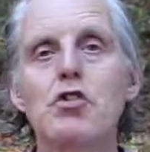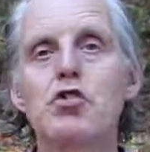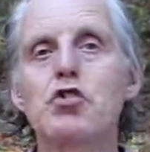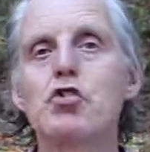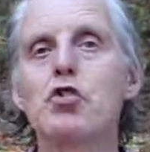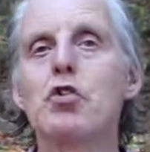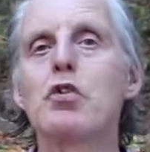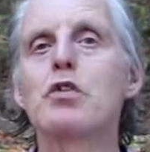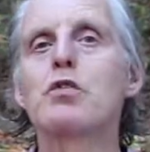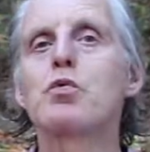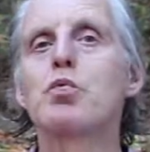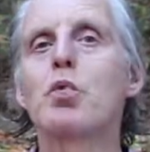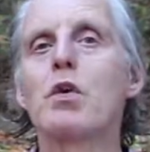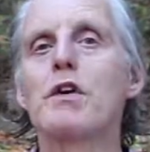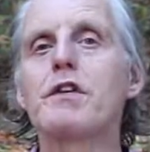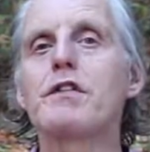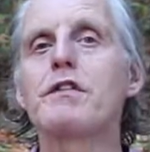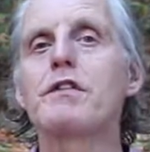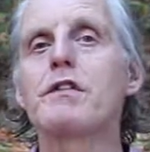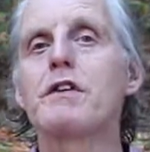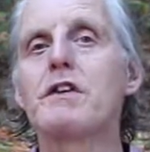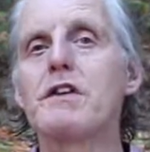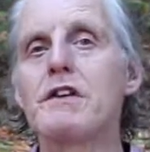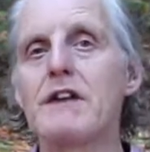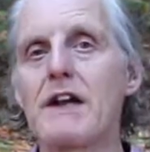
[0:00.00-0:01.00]
George
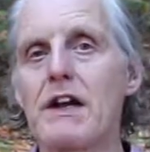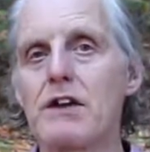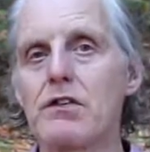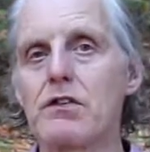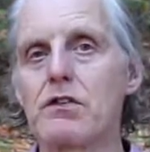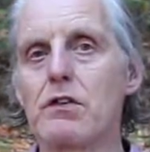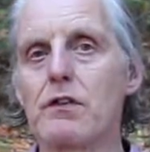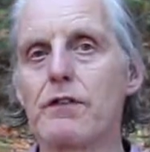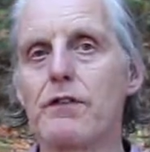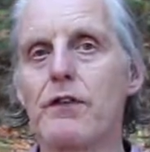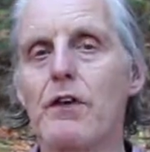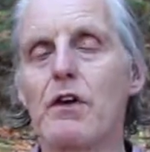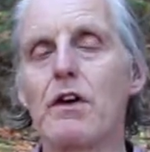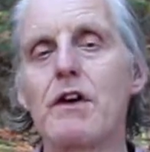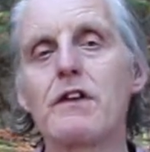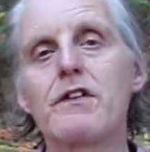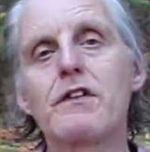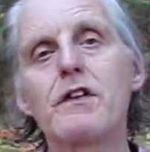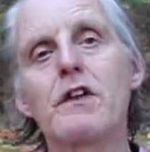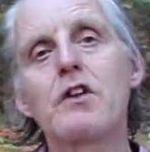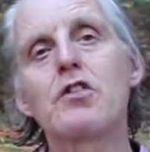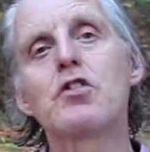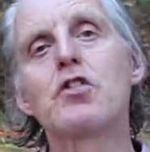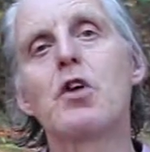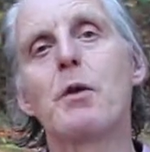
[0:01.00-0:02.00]
Washington National
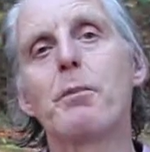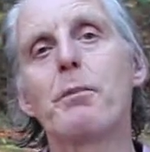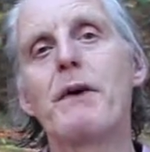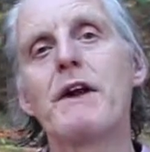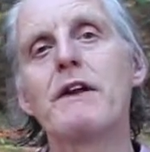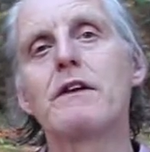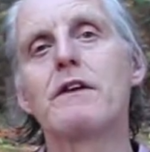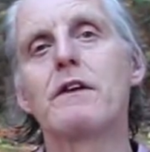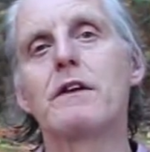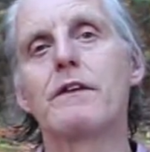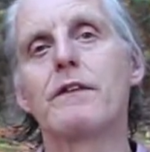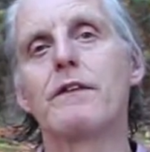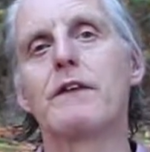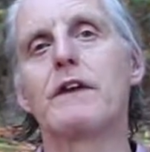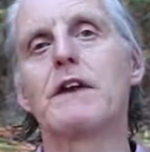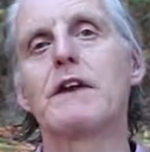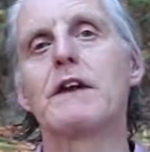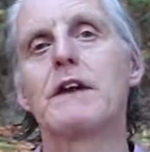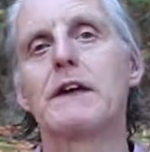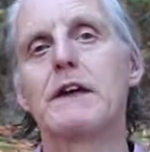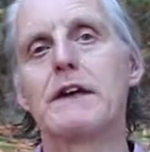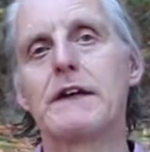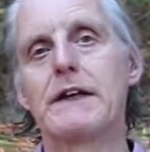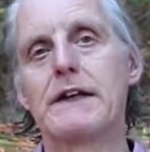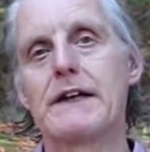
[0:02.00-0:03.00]
Forest at the top end of the
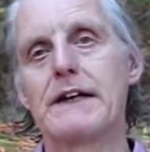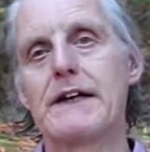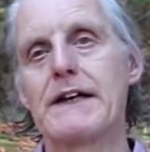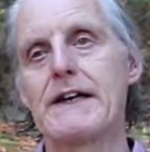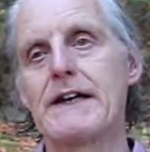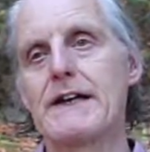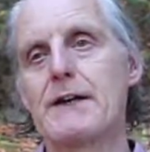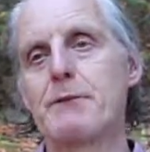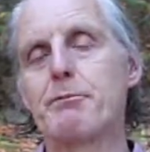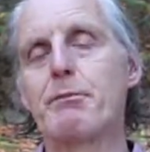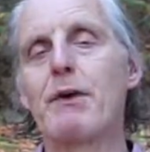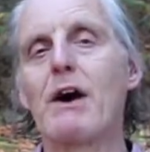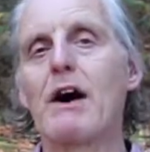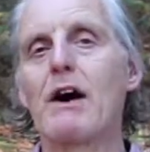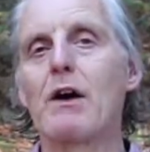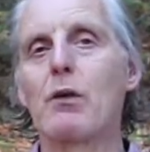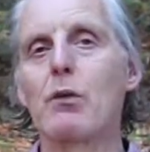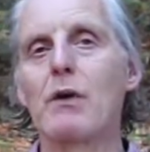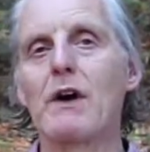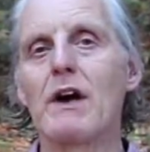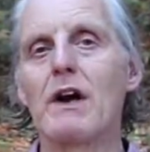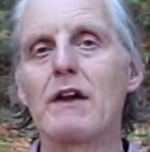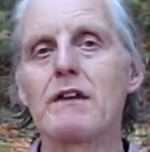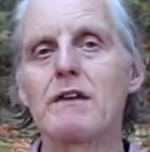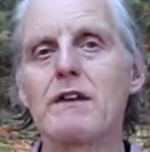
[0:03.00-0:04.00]

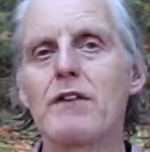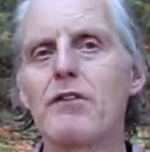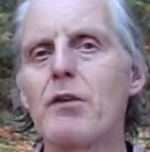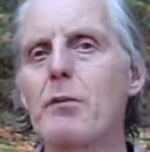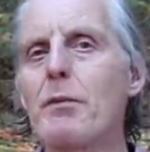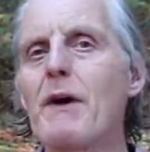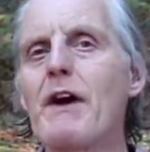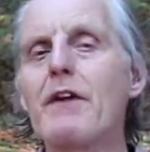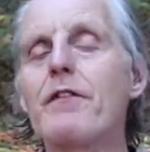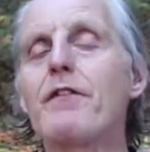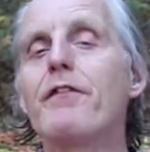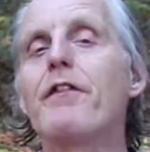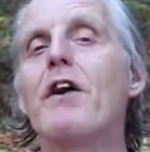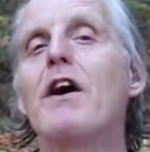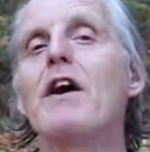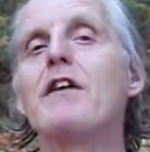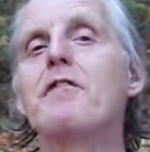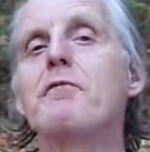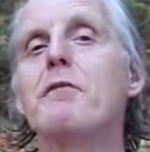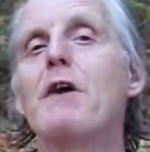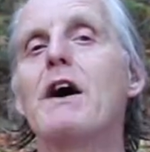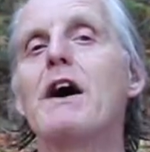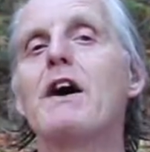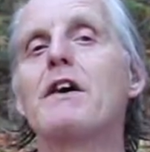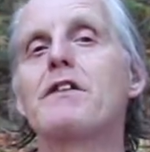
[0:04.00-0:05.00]
parkway. I have about
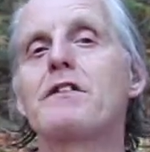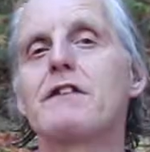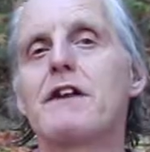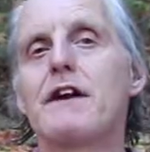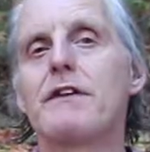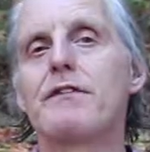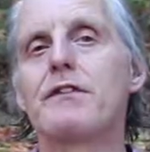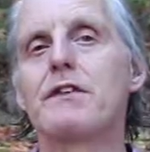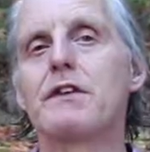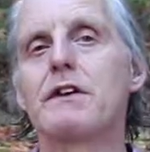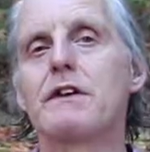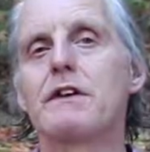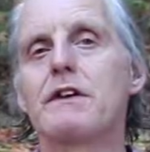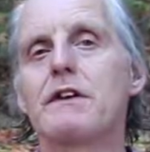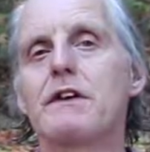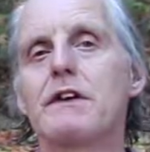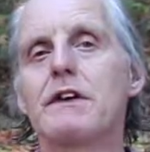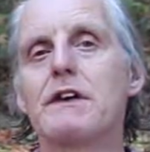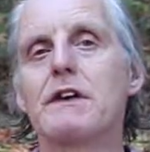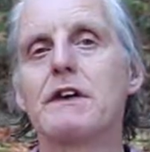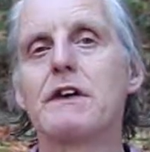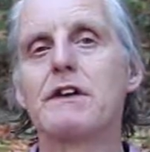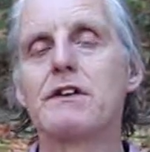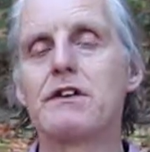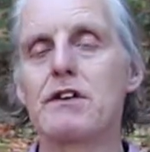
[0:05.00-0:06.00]
5 miles left to
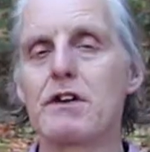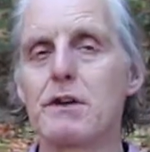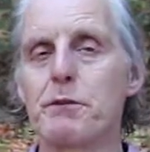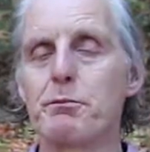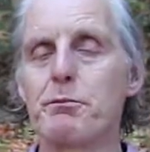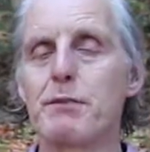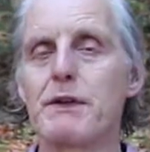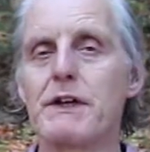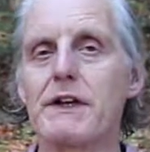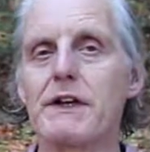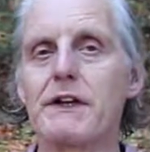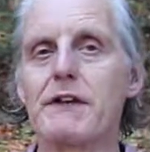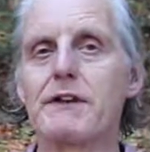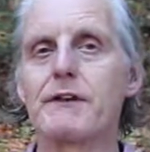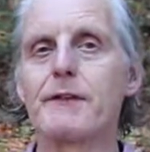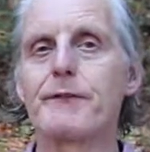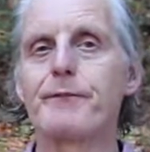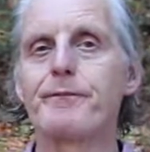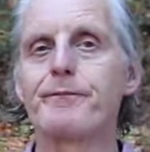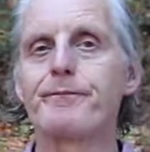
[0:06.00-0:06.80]
complete.